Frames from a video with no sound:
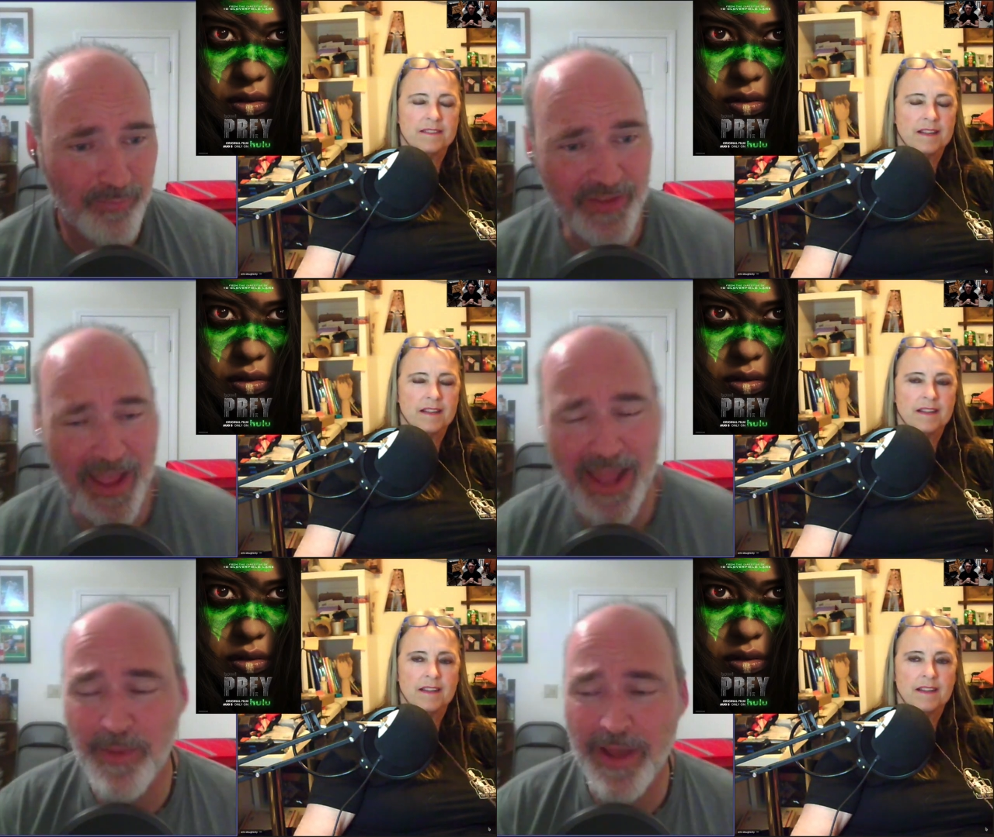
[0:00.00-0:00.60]
Speaker 1: Prey
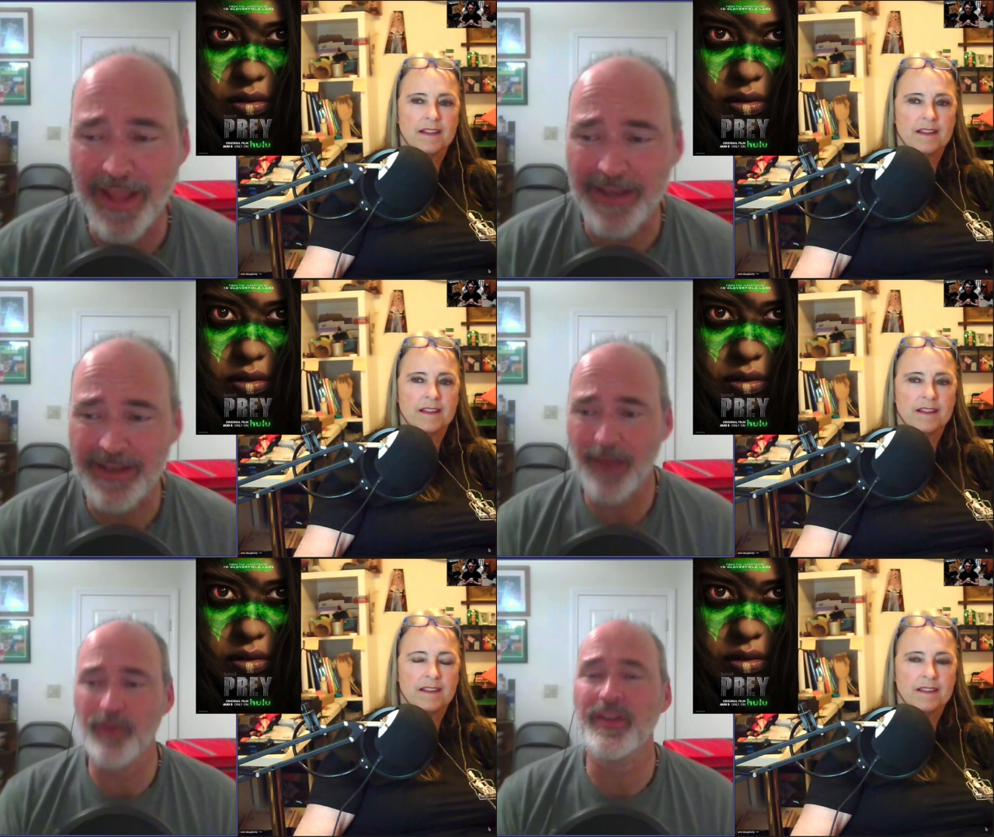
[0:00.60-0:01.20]
was
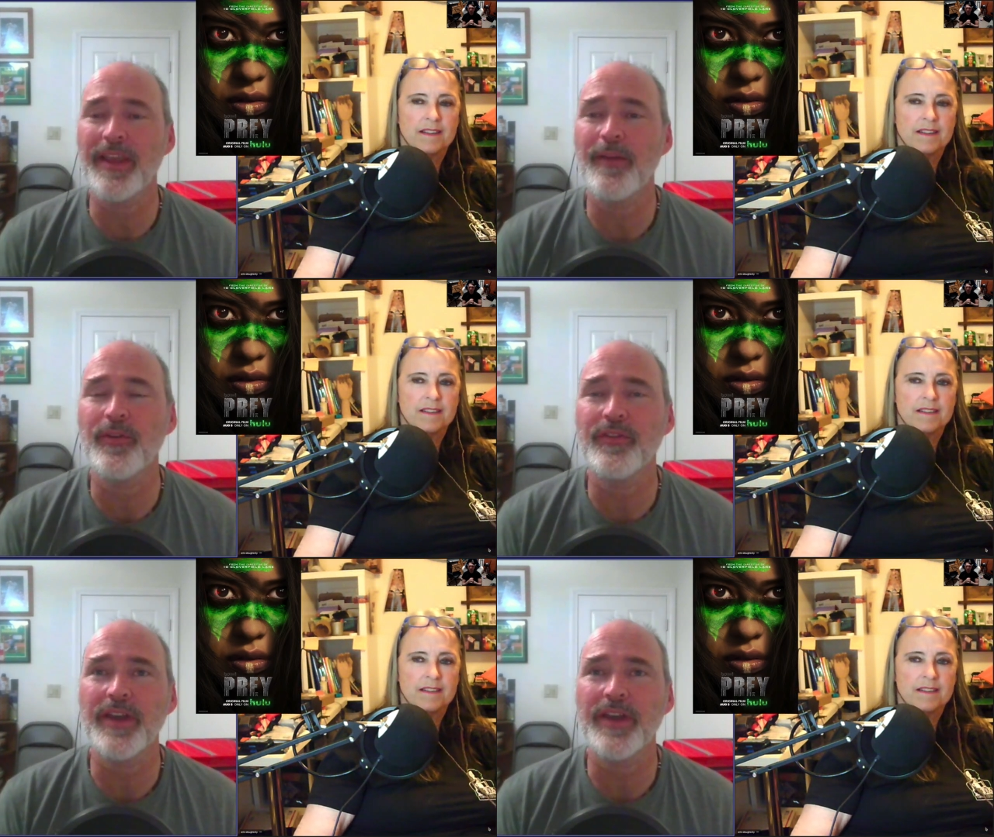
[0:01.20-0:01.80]
dynamite. It
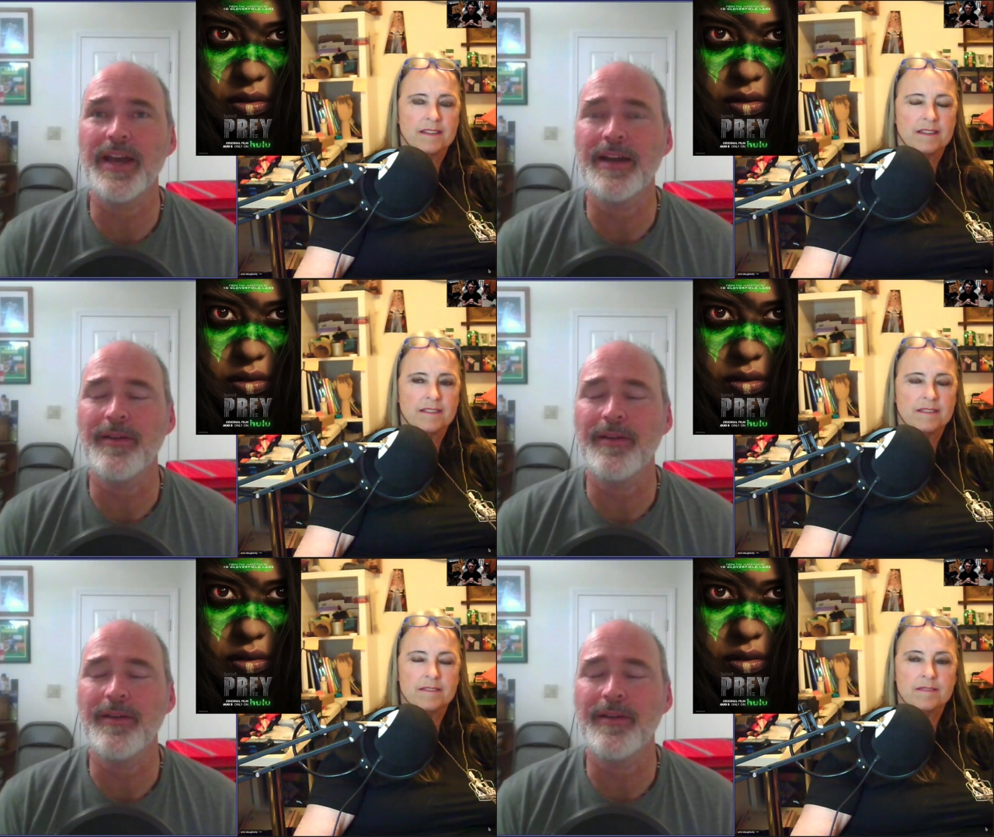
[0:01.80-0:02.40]
was, it was,
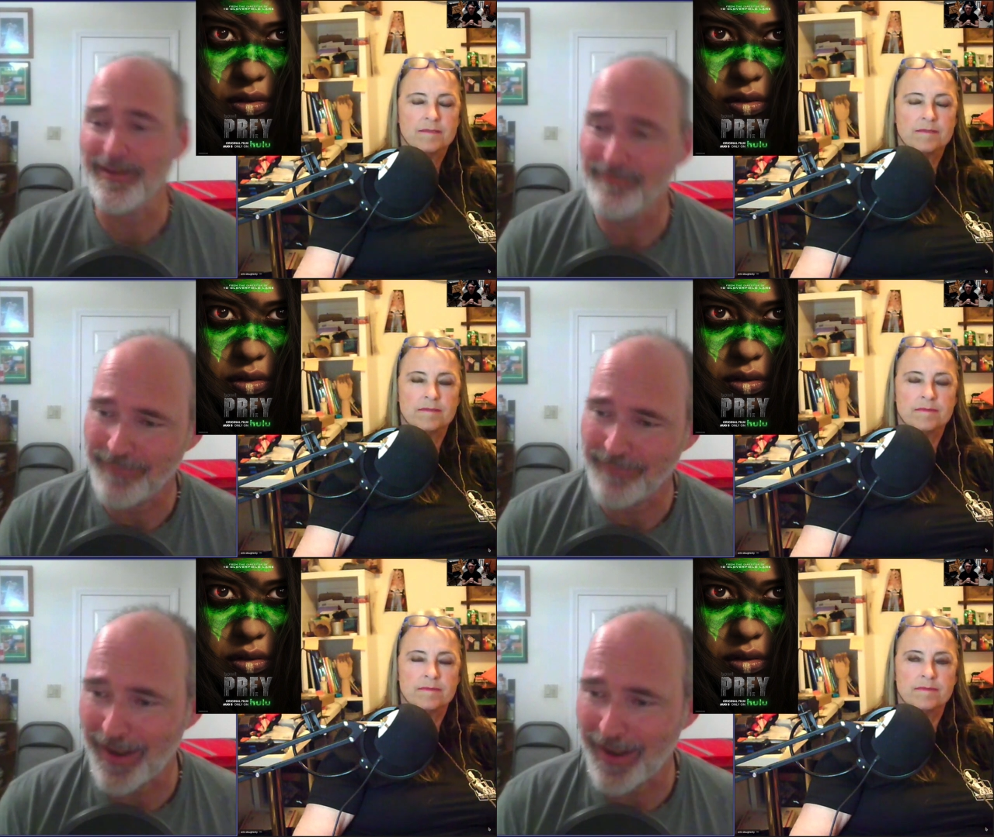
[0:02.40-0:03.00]
uh,
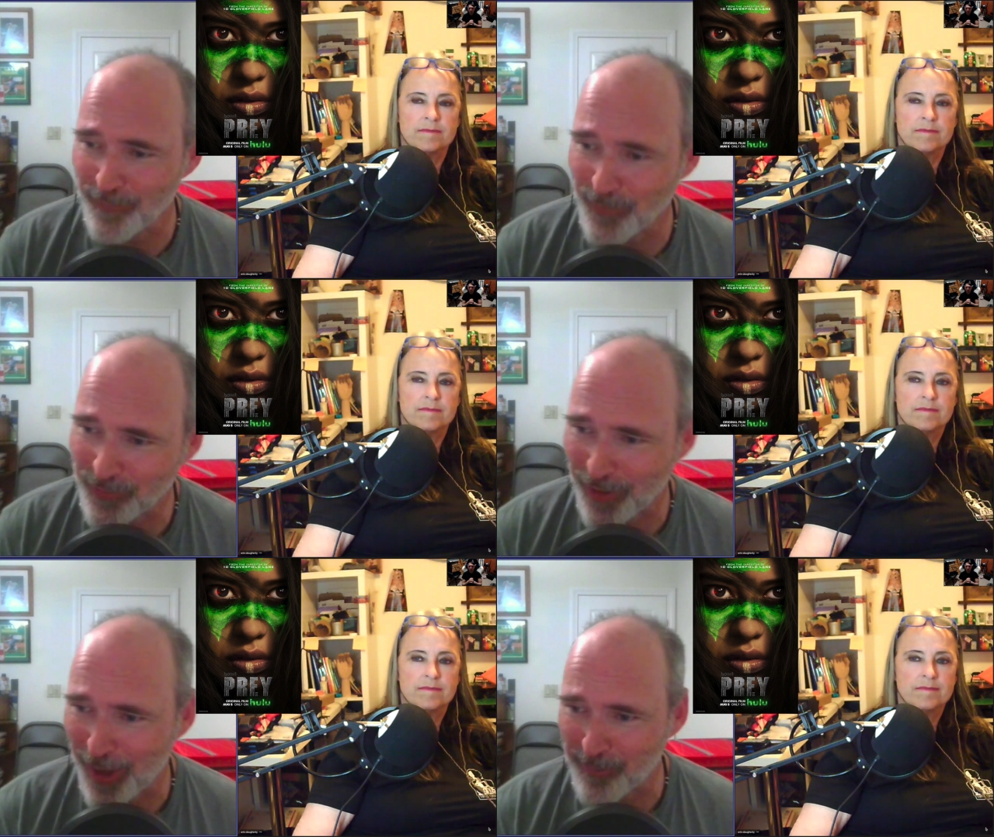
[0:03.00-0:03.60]
Aaron, I don't know
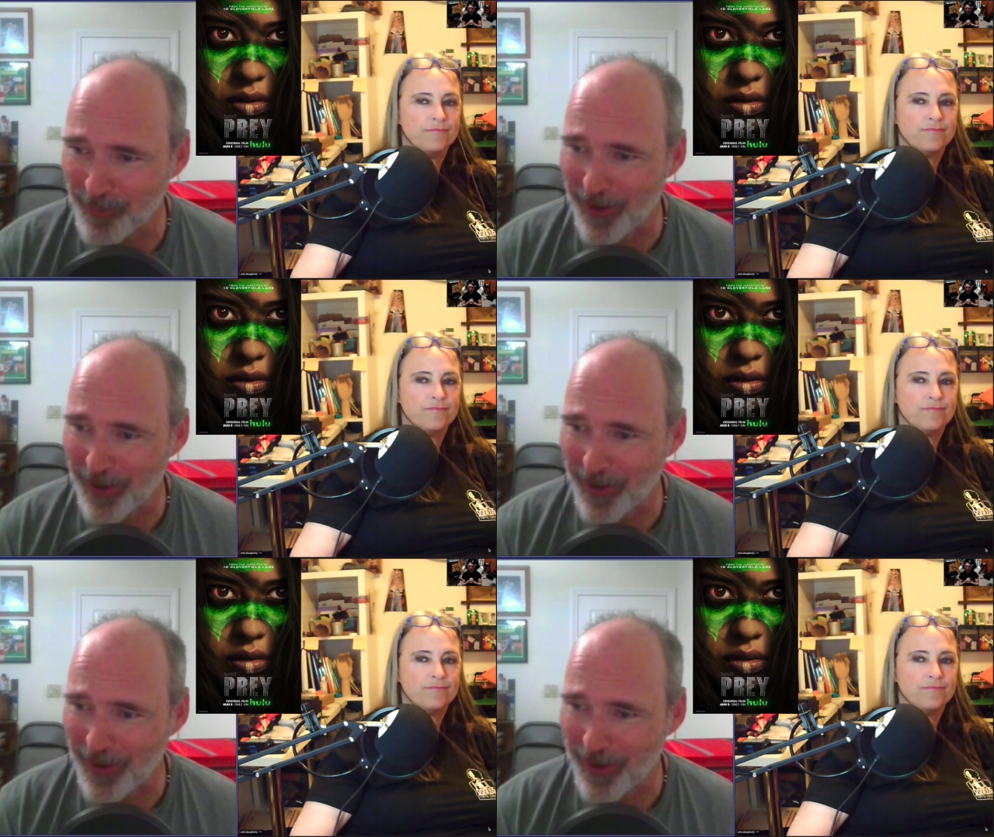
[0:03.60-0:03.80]
if you saw